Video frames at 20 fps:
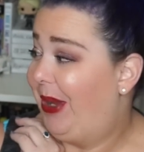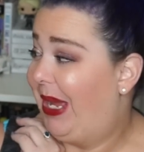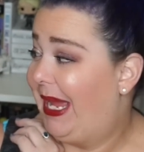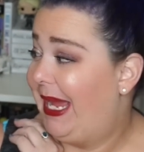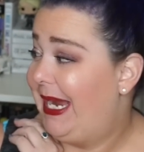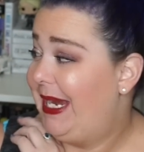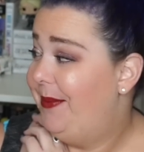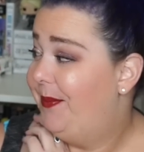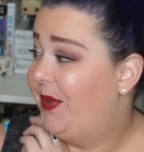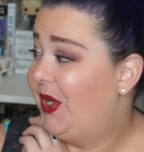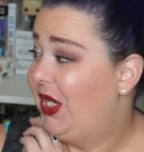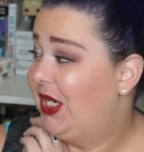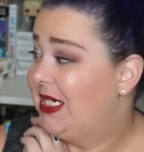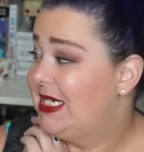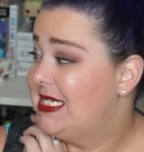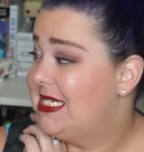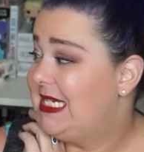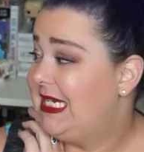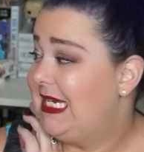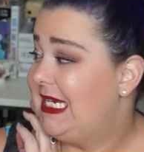by
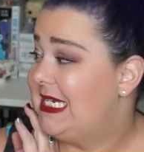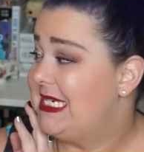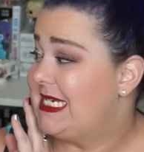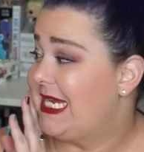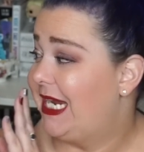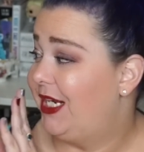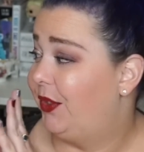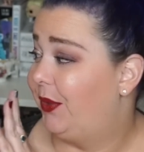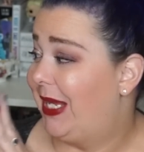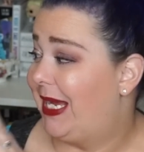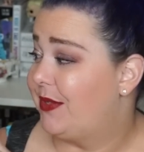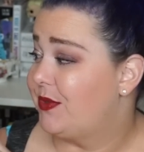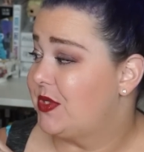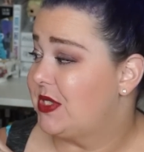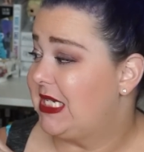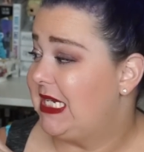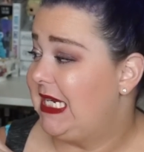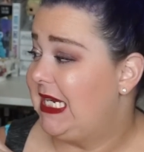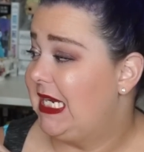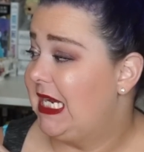Mark Z.
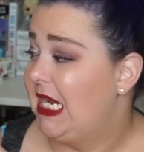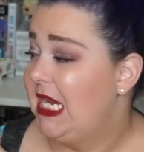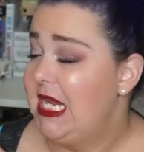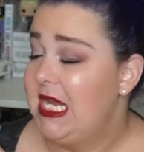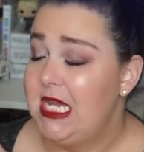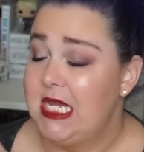Danielewski.